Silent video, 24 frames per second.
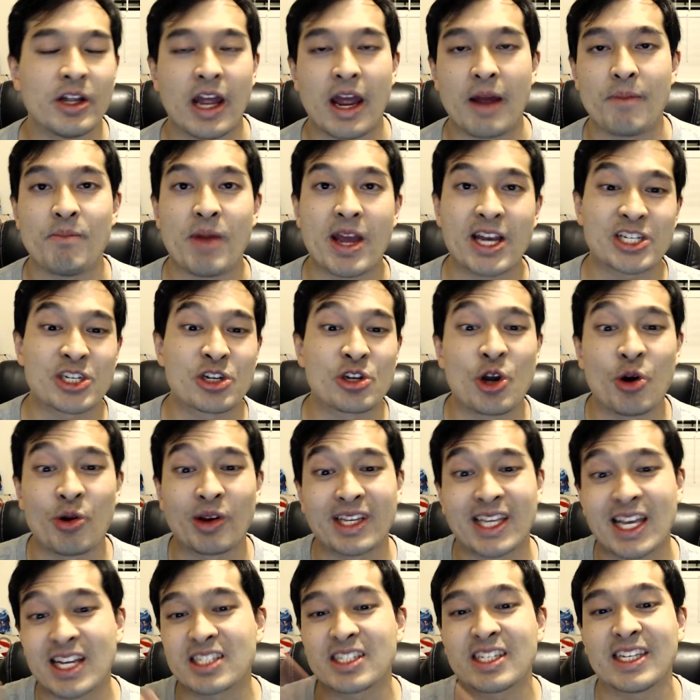And make sure no
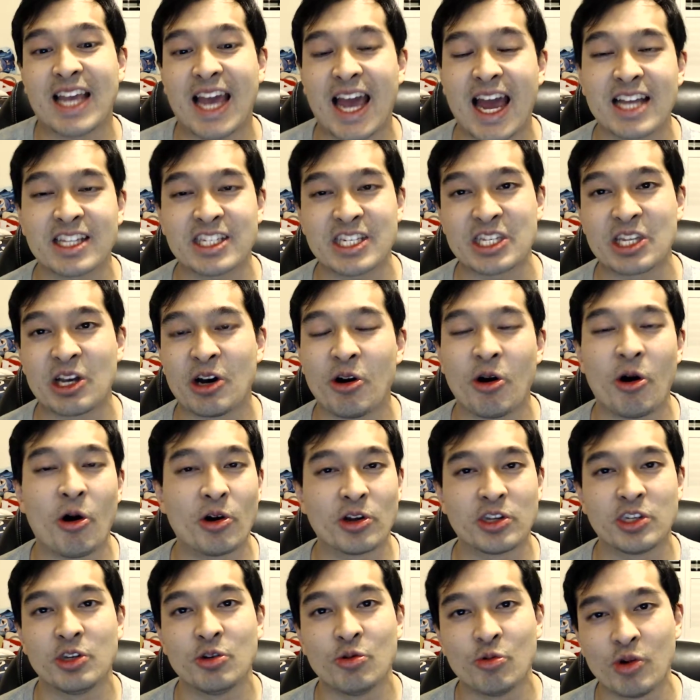one gets the antidote
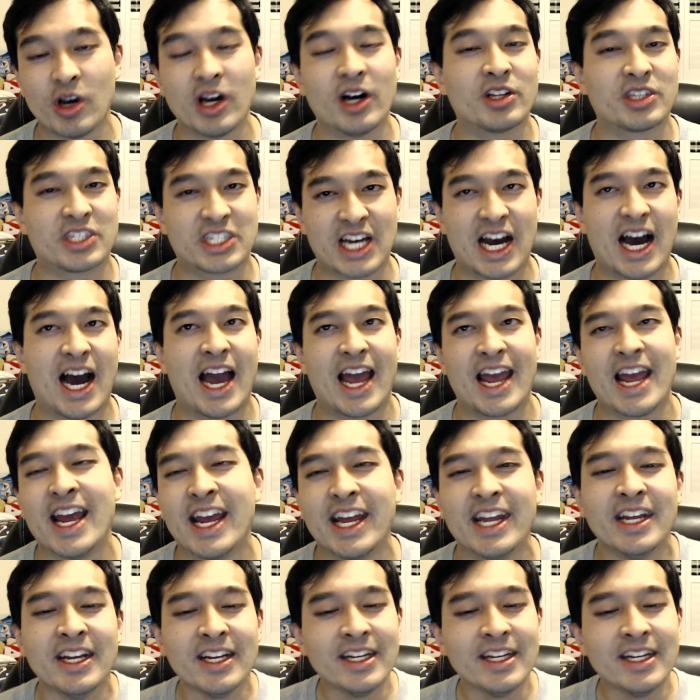or you will die.